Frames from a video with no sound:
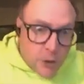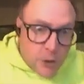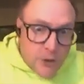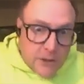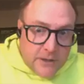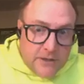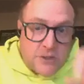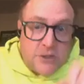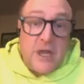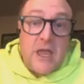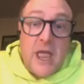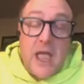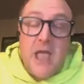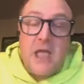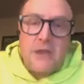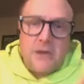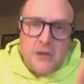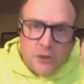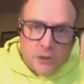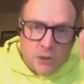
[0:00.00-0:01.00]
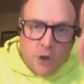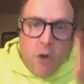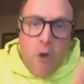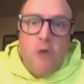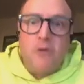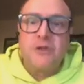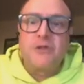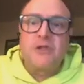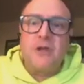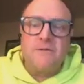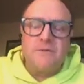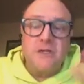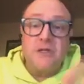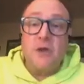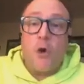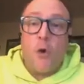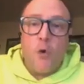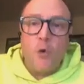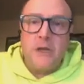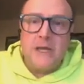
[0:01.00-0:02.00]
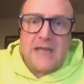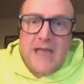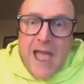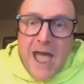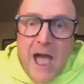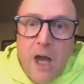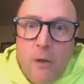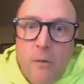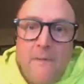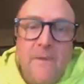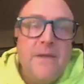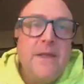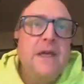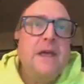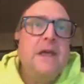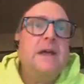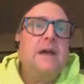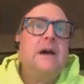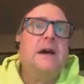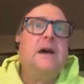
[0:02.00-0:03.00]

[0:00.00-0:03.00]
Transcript: You can look and say, hey, here's all the stuff, holy cow.